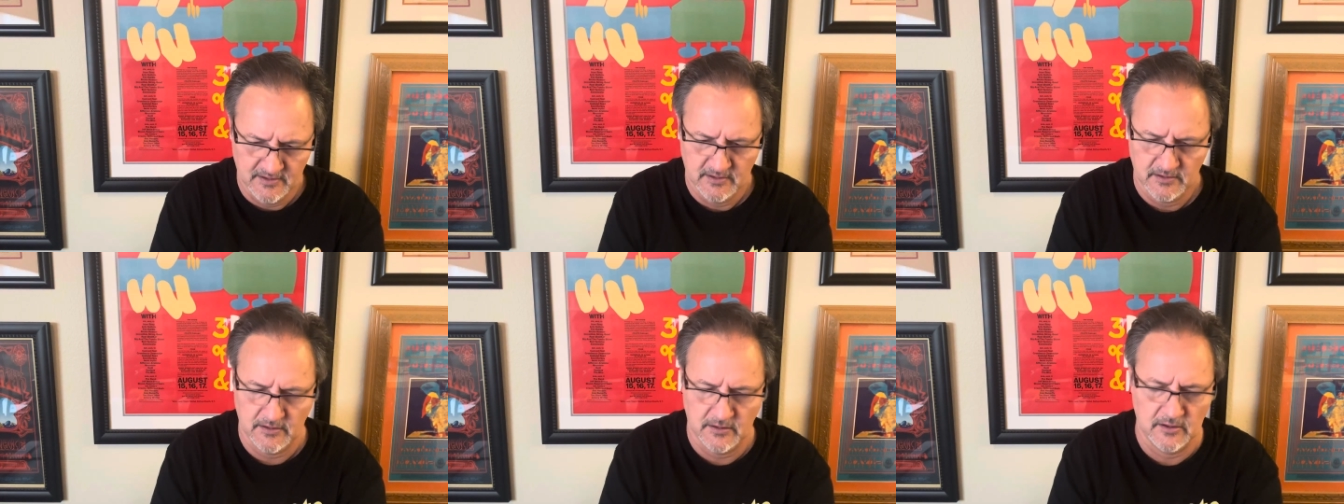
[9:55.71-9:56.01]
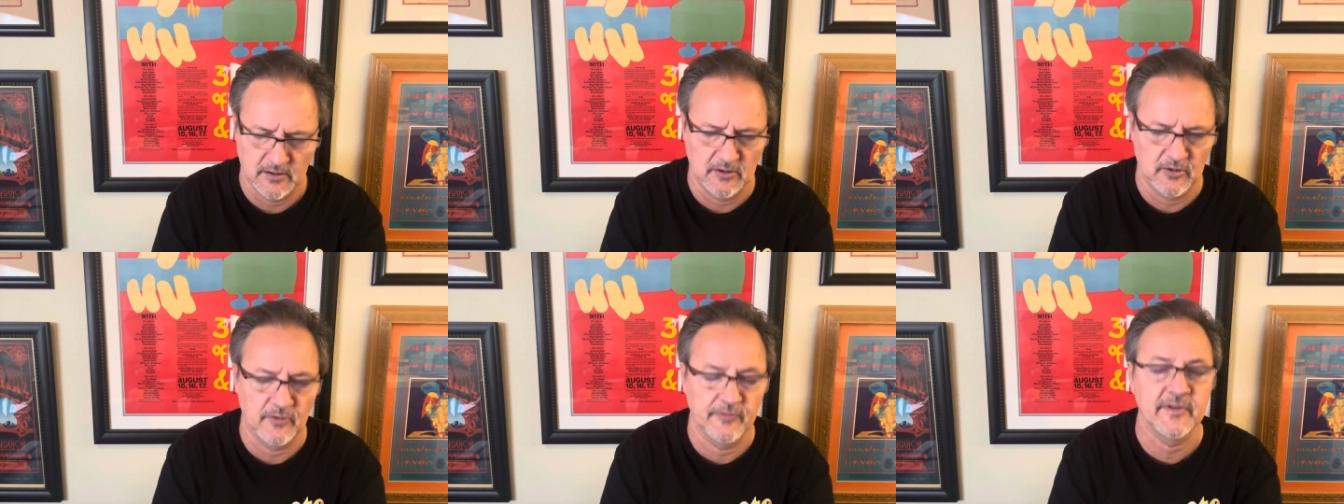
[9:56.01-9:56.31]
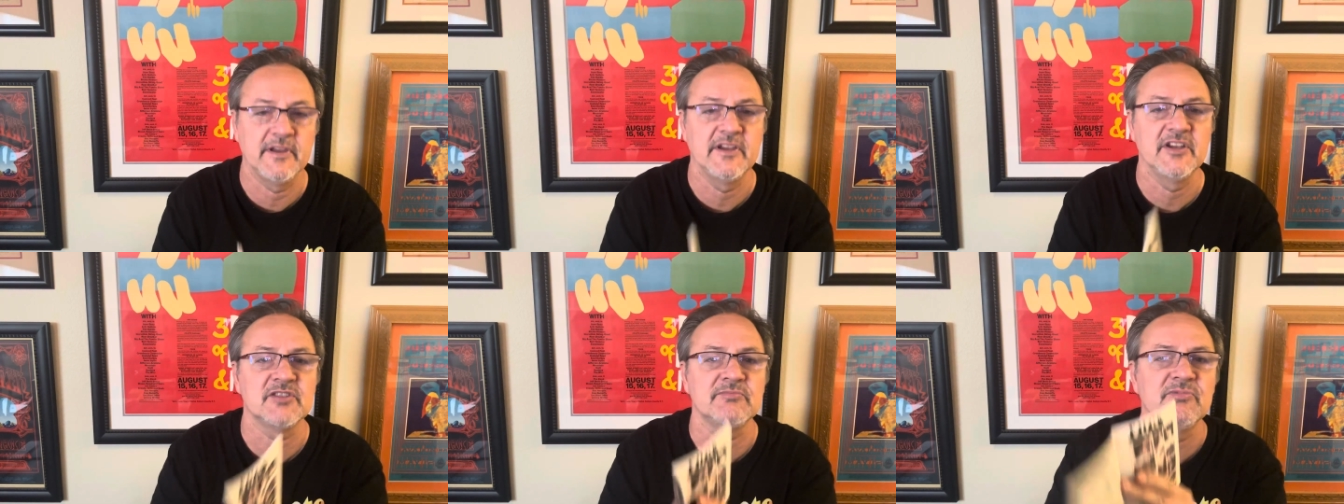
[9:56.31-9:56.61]
all
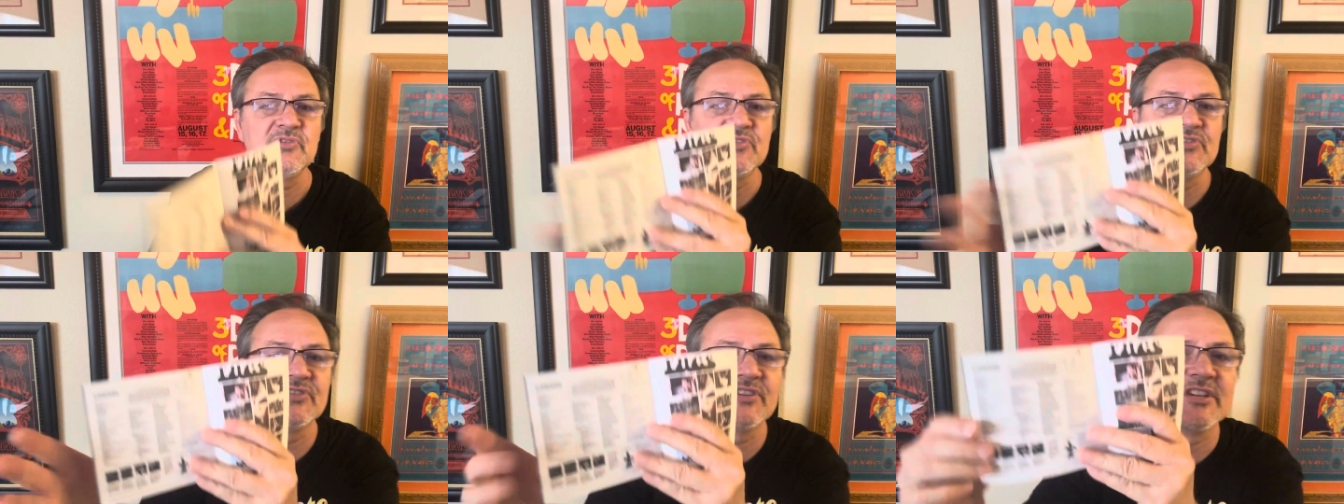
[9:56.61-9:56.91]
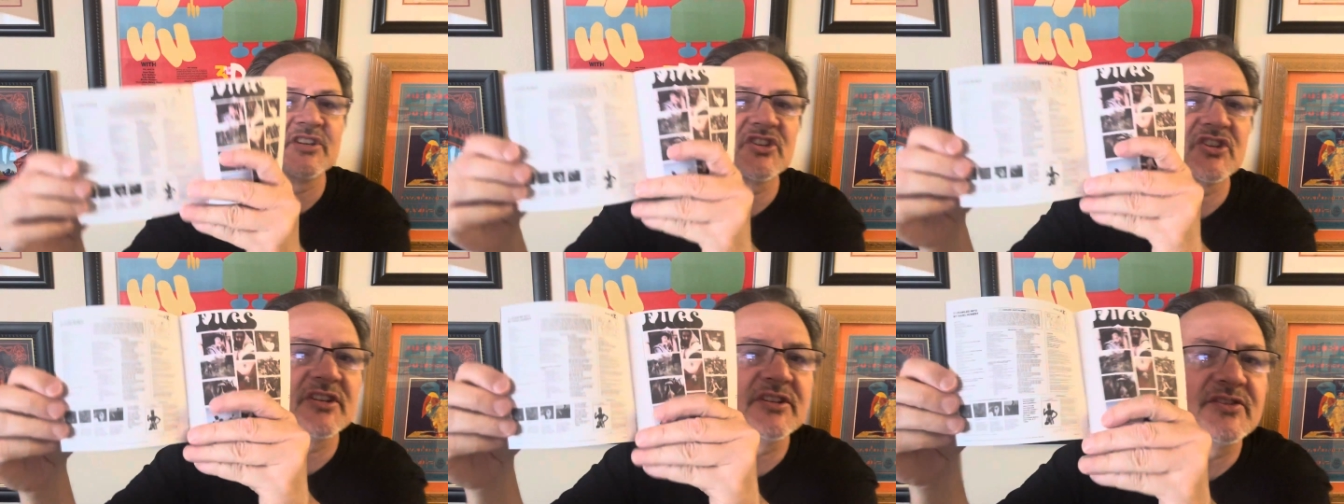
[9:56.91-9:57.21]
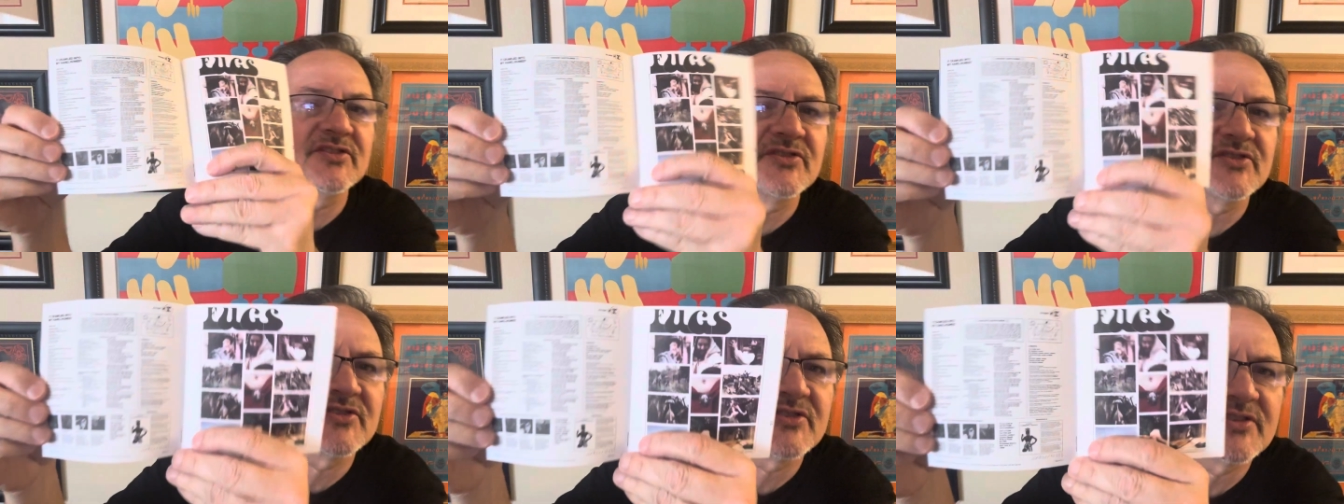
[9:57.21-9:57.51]
these
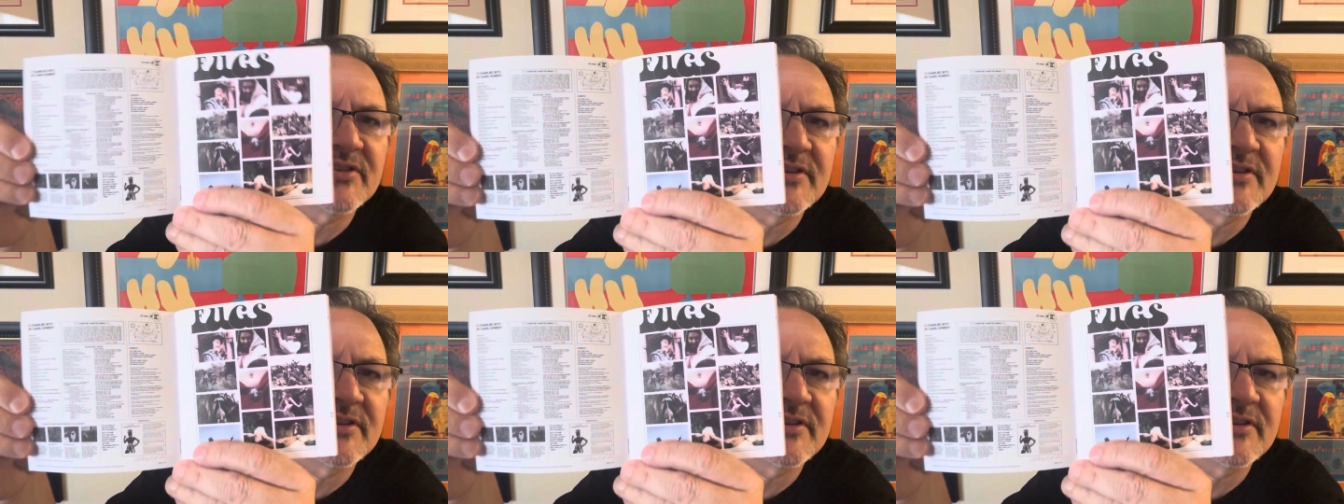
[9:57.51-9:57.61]
musicians.